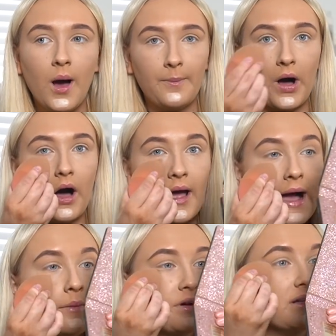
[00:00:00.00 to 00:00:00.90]
But
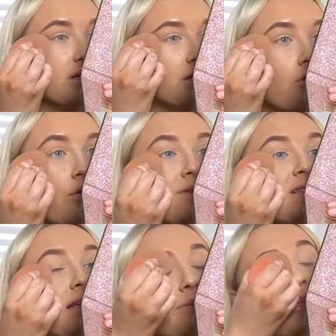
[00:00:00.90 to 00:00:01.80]
I am going to
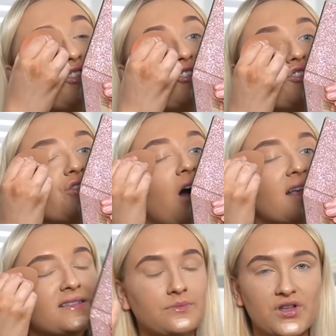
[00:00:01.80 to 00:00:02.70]
obviously mention to you
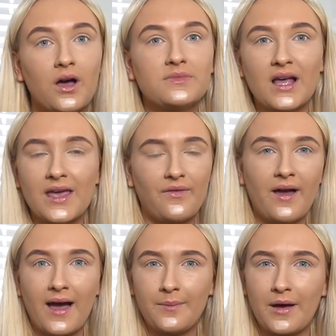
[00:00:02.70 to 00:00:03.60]
guys sometimes, like, if I
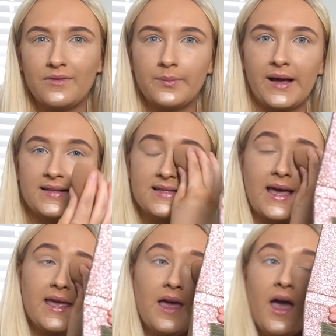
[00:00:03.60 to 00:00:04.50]
am having a bad
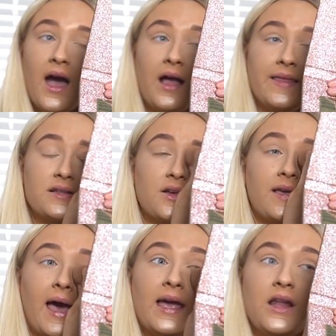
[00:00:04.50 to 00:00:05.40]
day, and that's
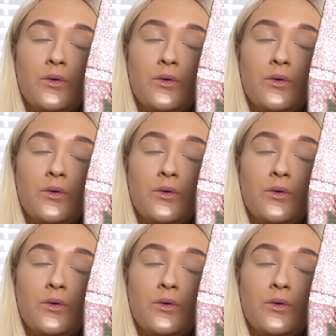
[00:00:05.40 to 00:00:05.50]
okay.